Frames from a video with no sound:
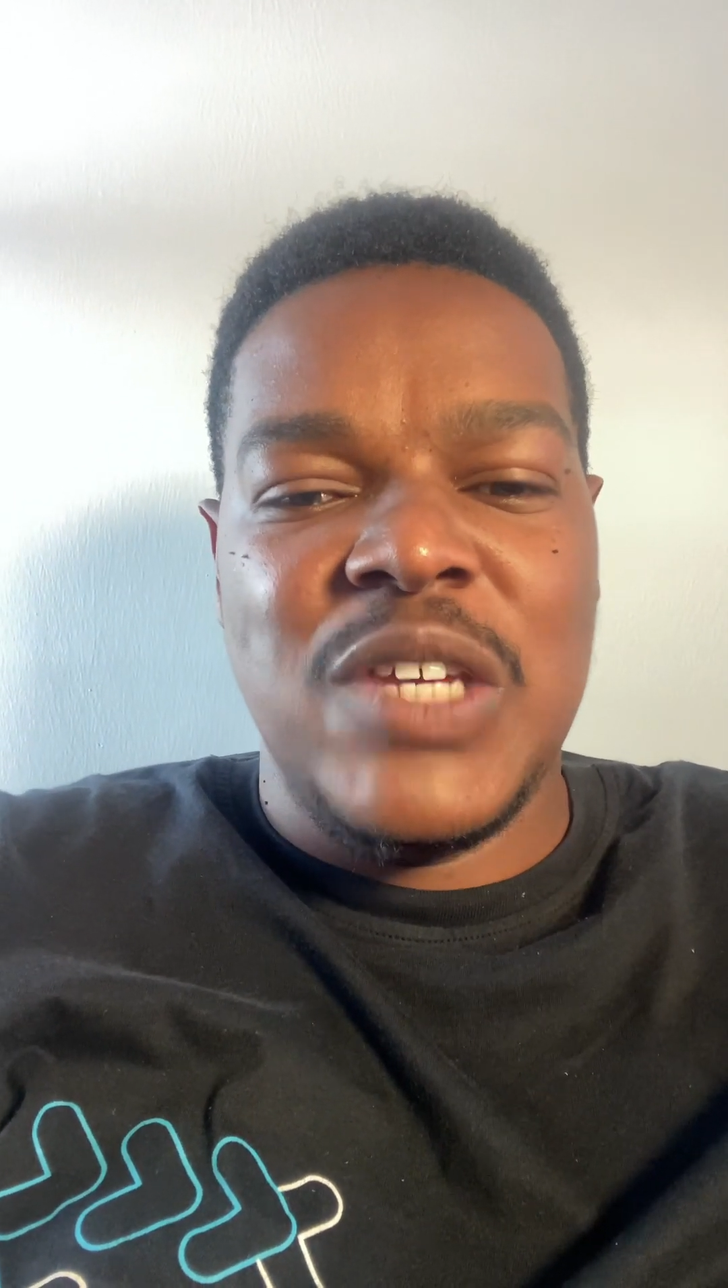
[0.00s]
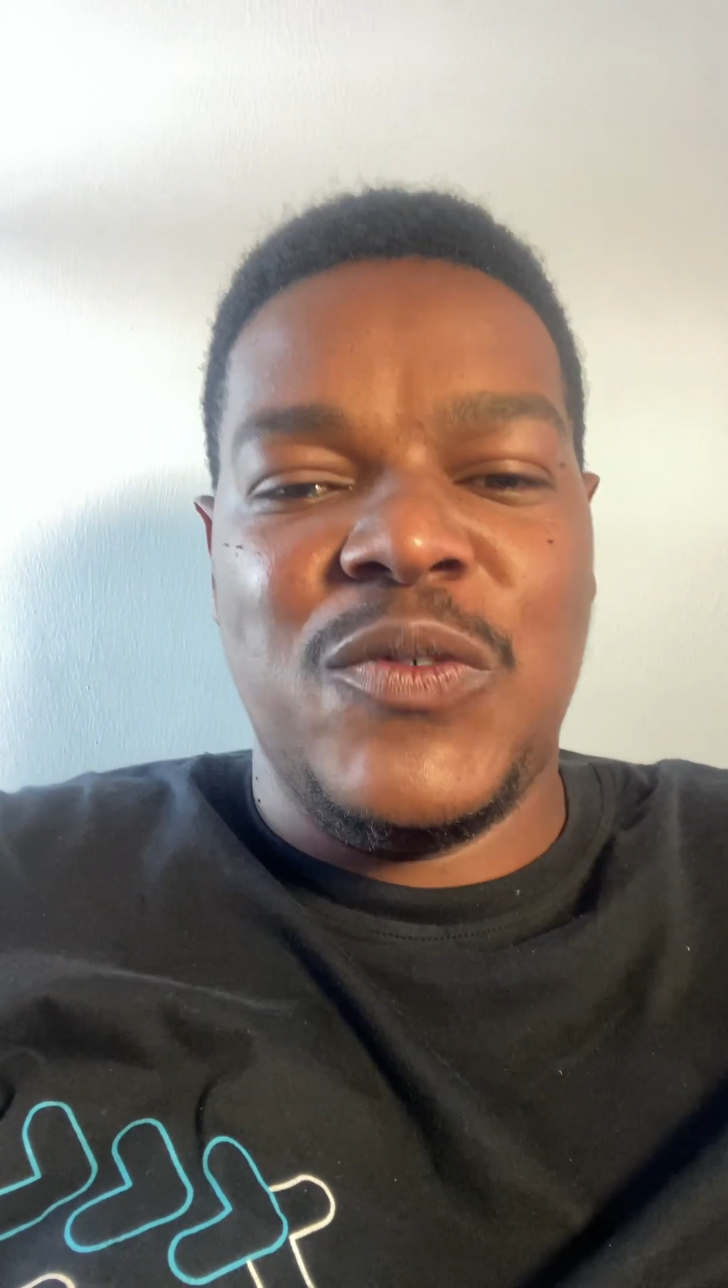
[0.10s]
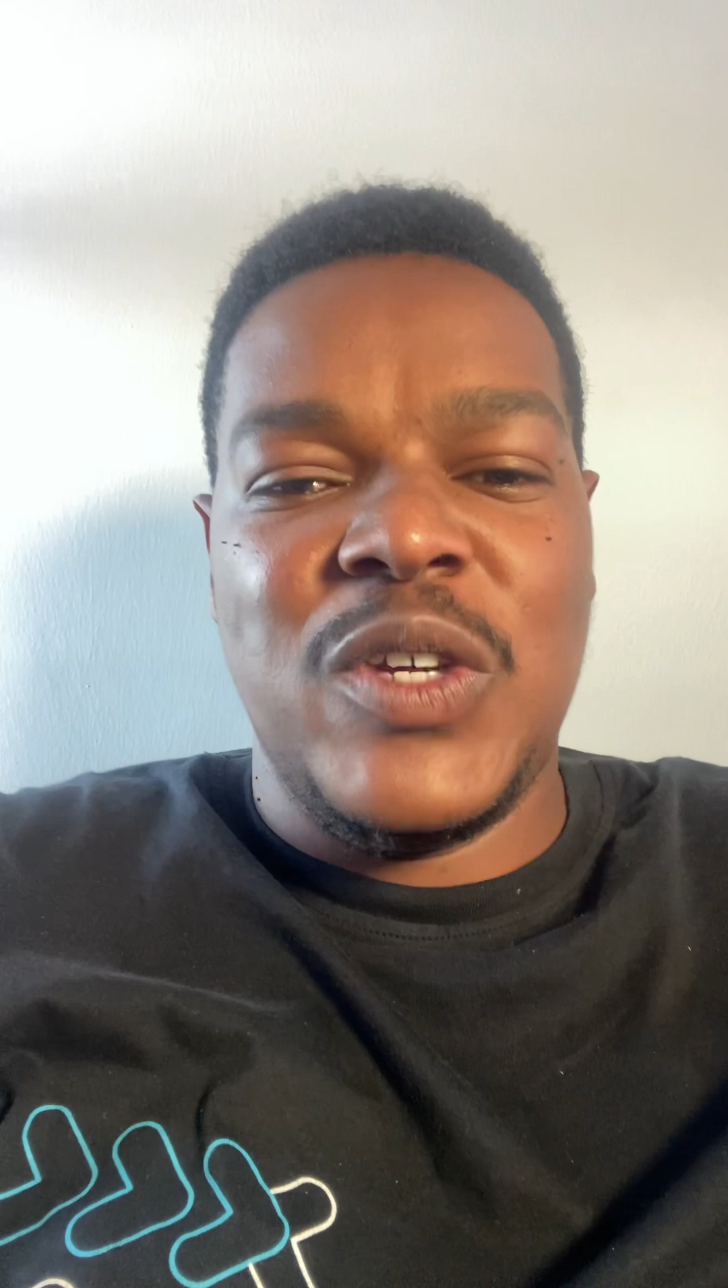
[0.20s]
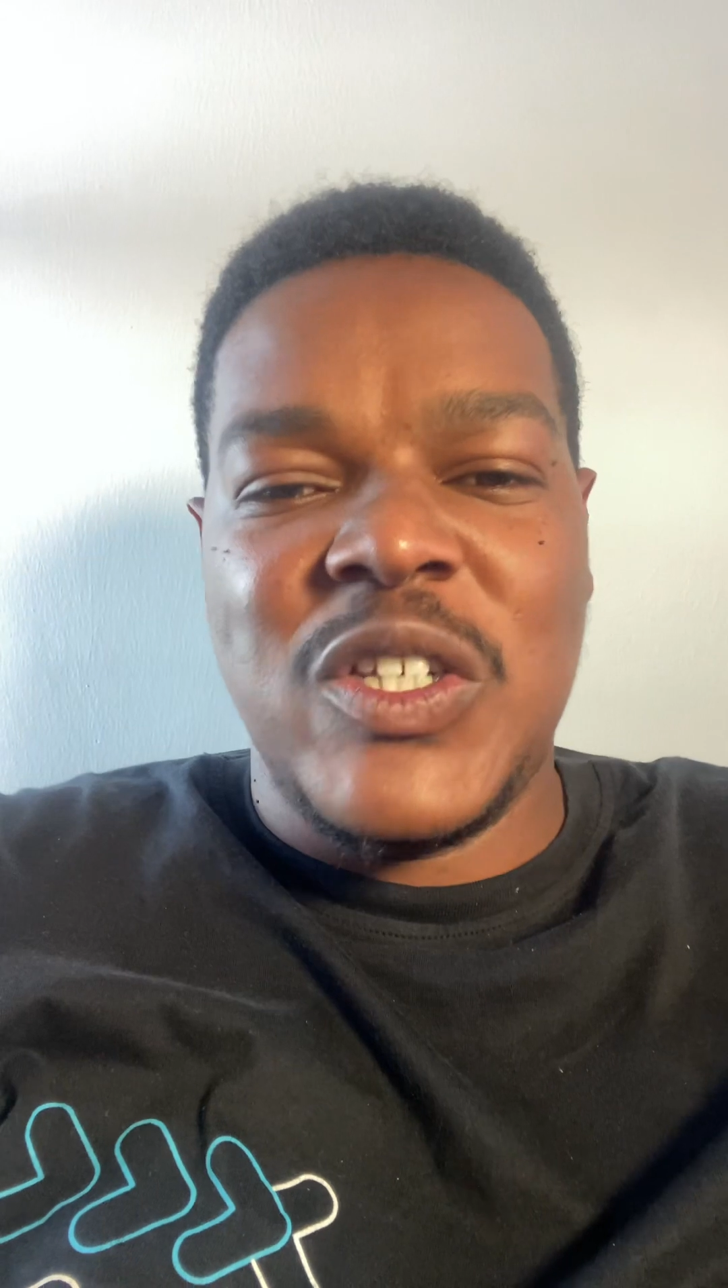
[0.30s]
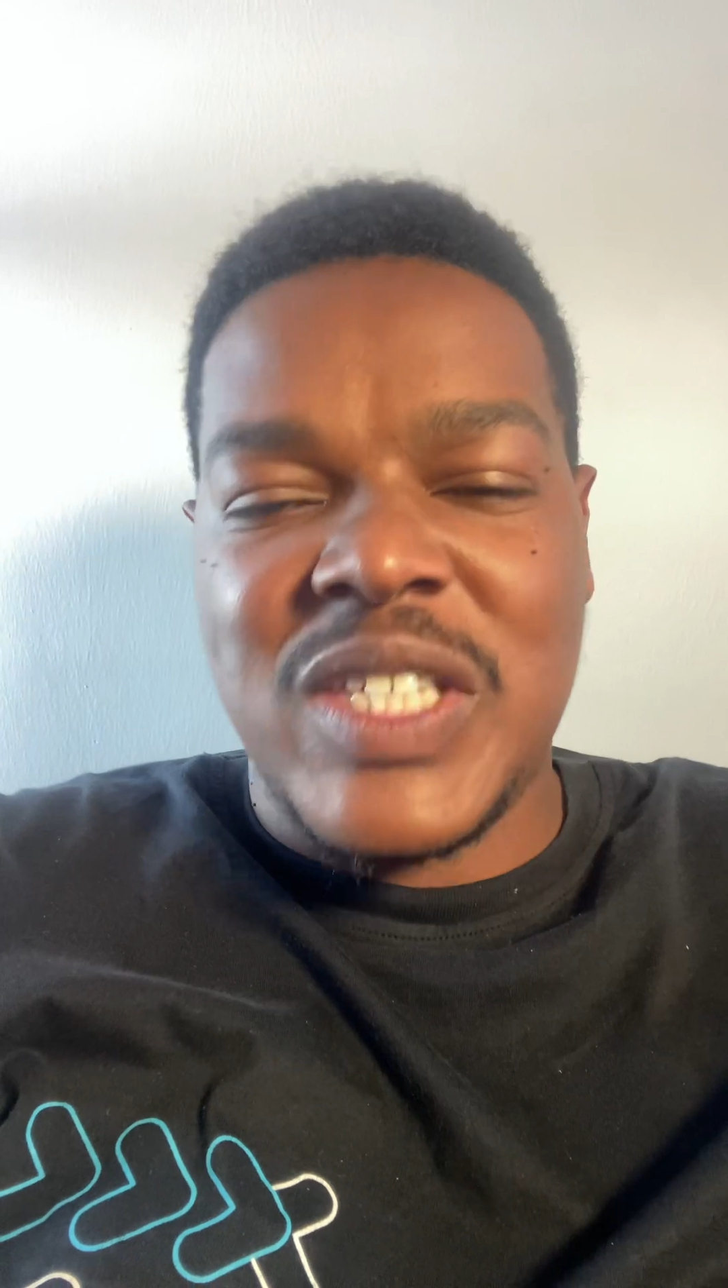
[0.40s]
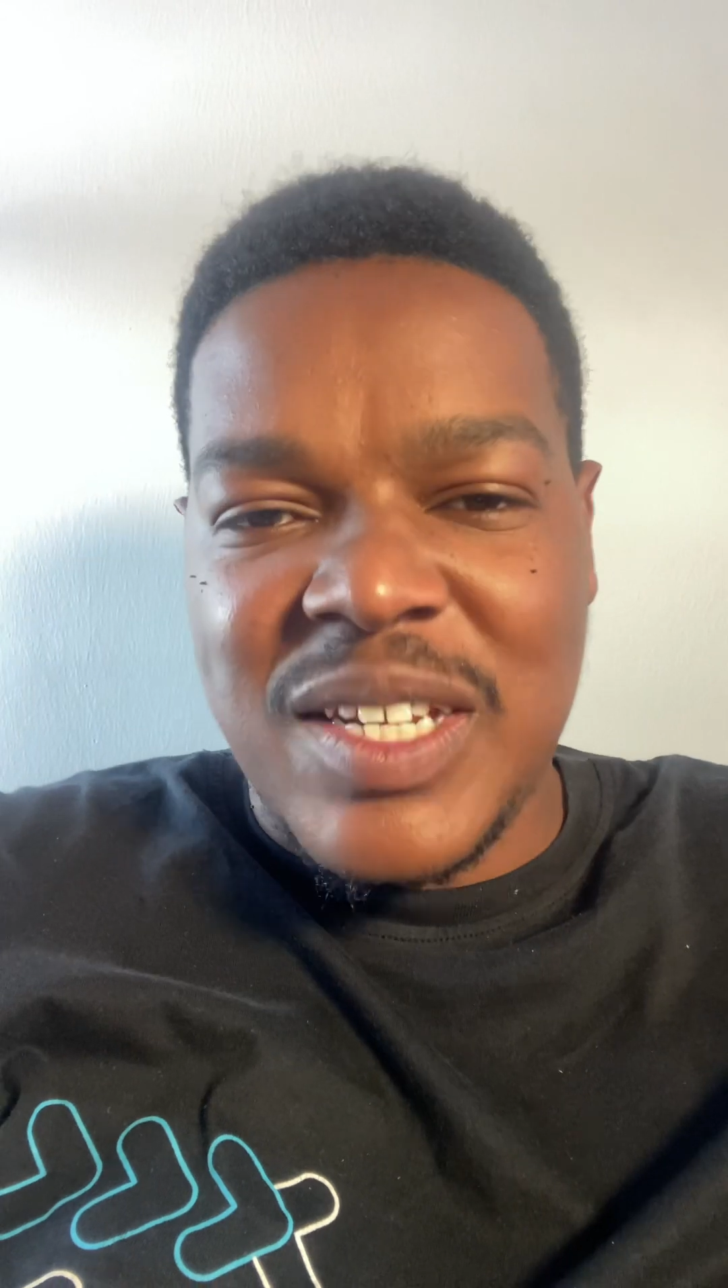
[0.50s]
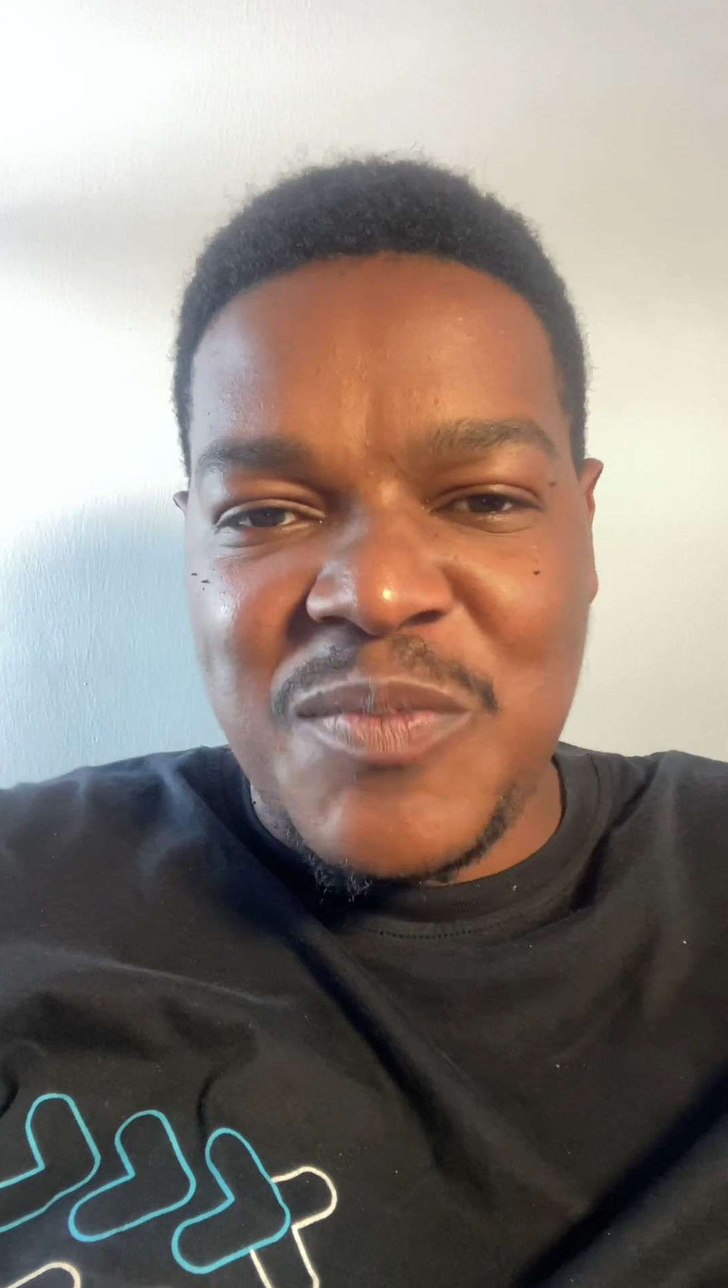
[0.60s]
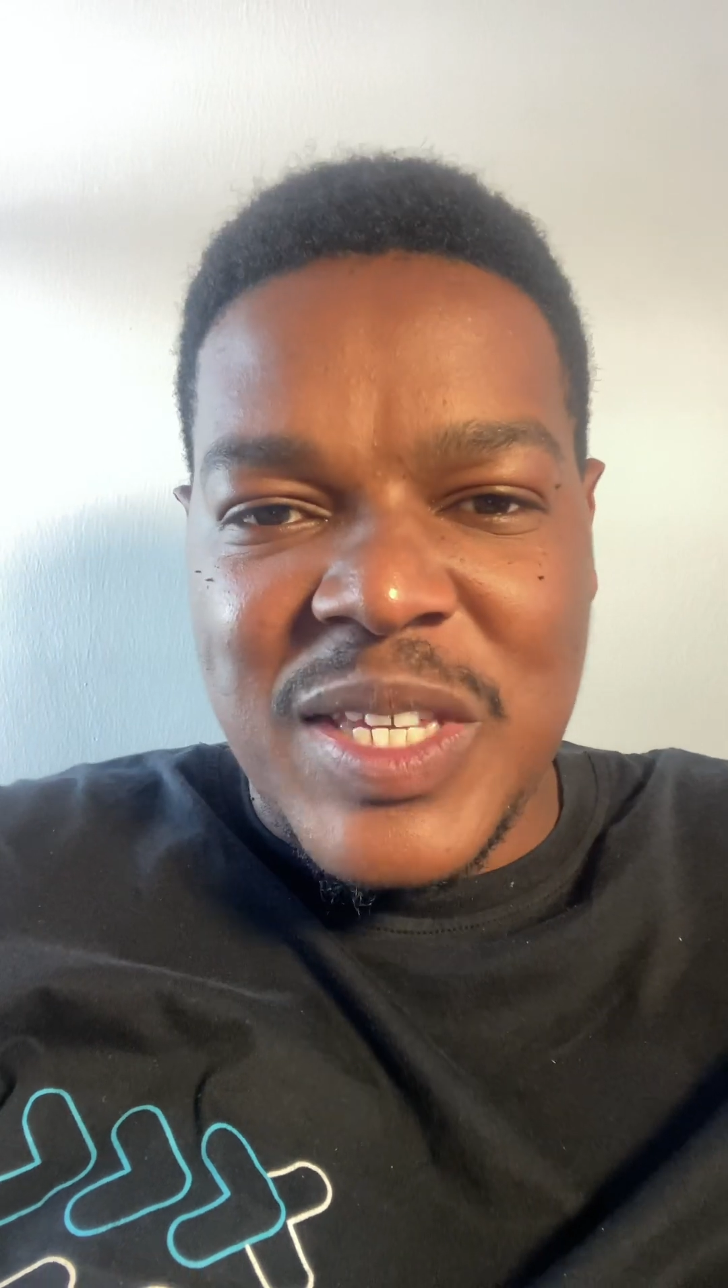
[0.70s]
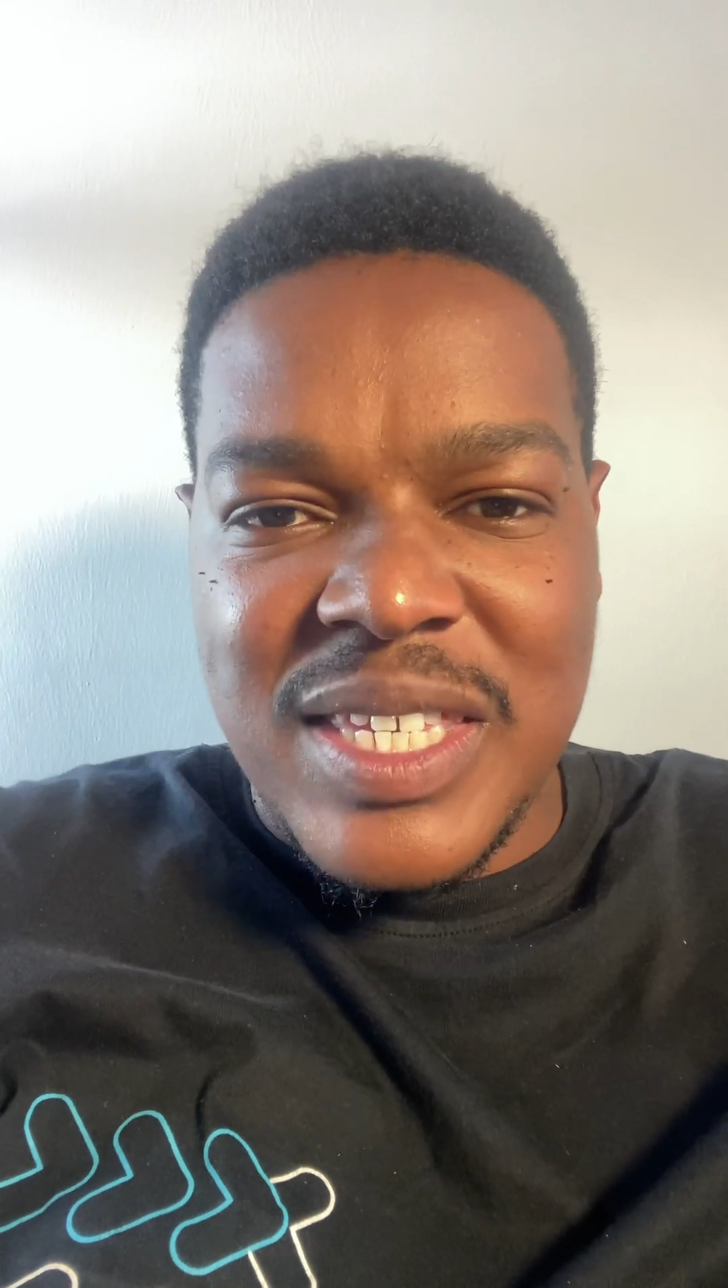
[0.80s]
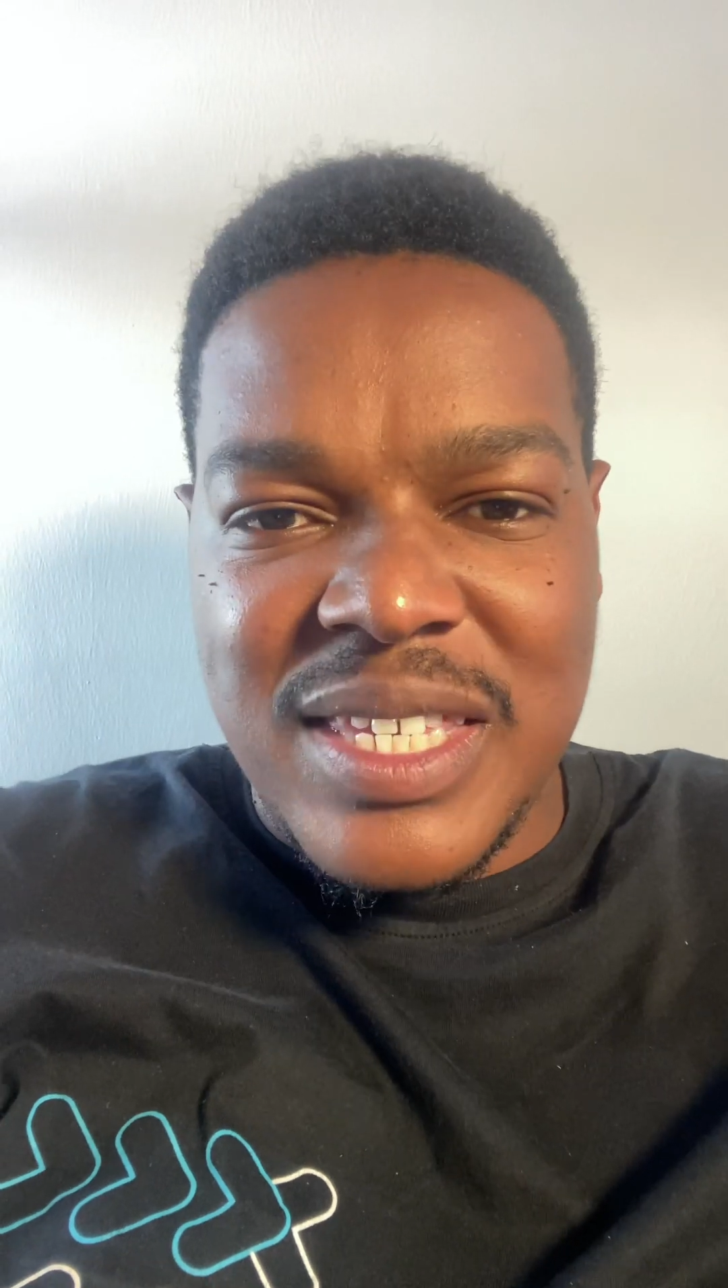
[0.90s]
If you're interested in
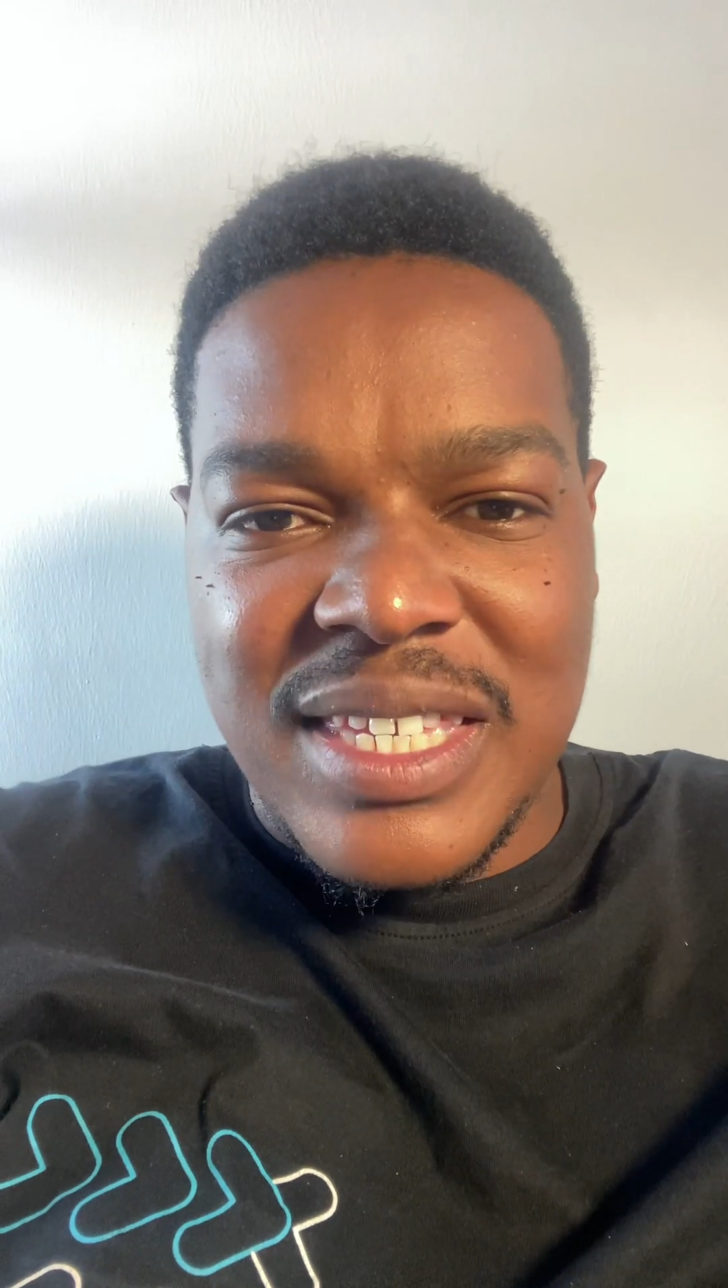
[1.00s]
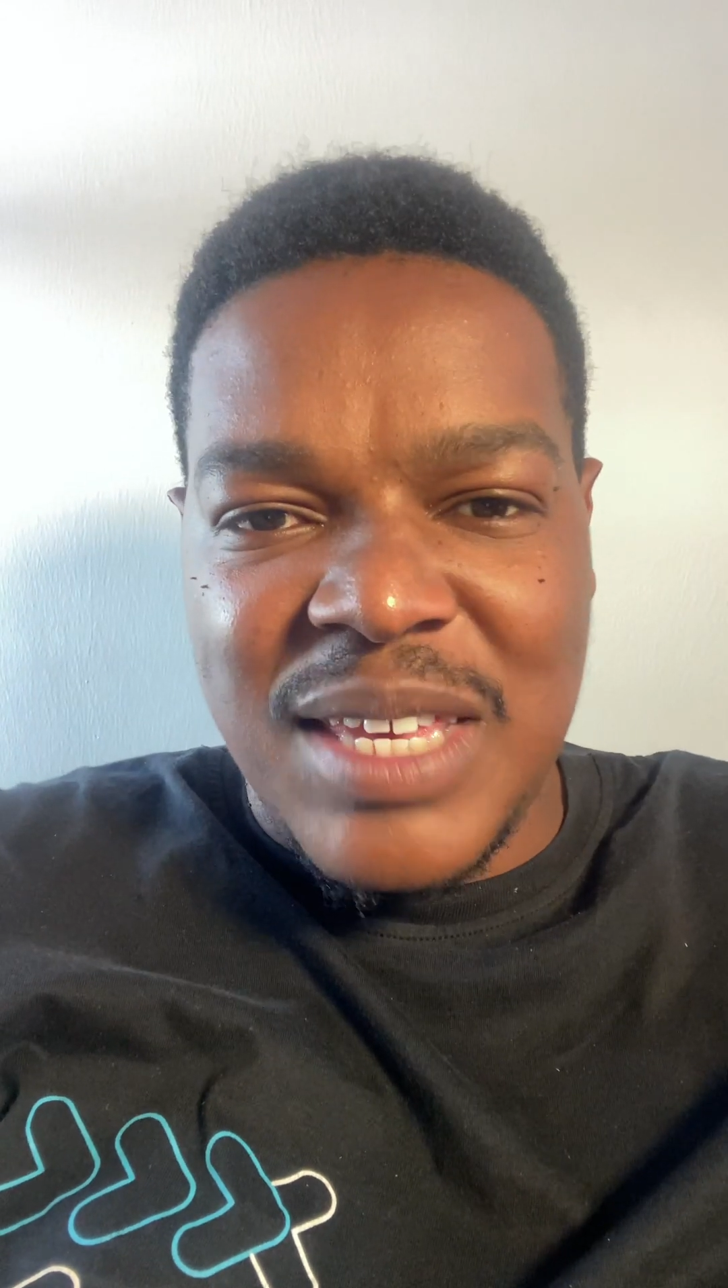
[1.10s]
business,